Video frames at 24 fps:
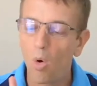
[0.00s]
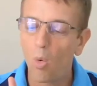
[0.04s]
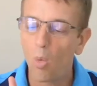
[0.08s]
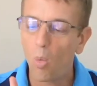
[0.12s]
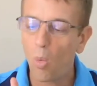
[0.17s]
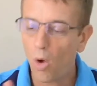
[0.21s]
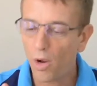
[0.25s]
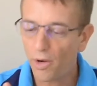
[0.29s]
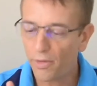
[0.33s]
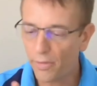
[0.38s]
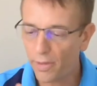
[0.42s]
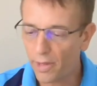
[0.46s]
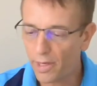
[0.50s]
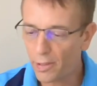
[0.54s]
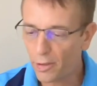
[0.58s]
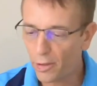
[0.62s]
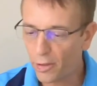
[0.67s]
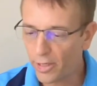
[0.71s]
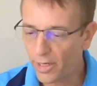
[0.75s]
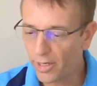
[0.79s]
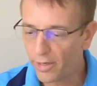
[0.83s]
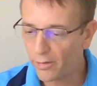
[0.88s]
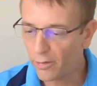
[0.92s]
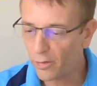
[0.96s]
One thing you
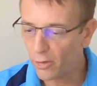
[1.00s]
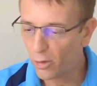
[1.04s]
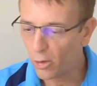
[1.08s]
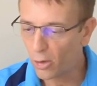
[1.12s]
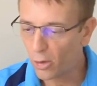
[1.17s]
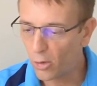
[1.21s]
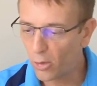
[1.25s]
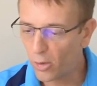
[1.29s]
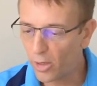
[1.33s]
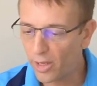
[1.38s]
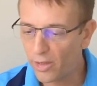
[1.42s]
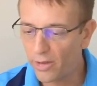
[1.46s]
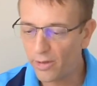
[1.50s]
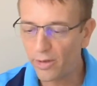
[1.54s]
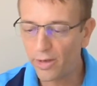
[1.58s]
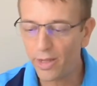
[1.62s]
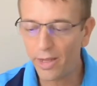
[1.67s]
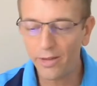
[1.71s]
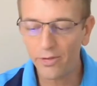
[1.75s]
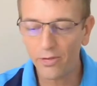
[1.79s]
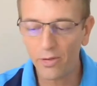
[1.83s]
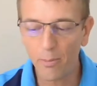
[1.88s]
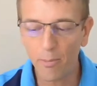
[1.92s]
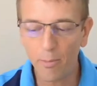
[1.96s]
can do, and
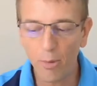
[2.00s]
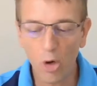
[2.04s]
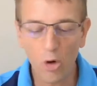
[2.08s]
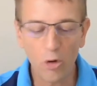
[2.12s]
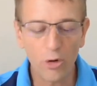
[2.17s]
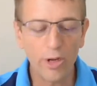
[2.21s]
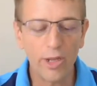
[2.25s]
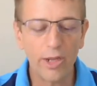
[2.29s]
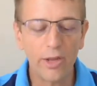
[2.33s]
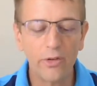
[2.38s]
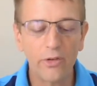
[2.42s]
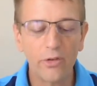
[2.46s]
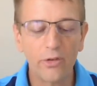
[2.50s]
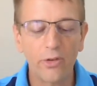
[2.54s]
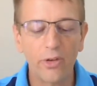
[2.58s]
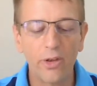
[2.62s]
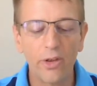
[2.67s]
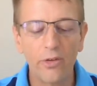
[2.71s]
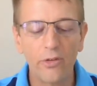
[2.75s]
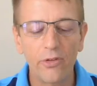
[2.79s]
it's a bonus,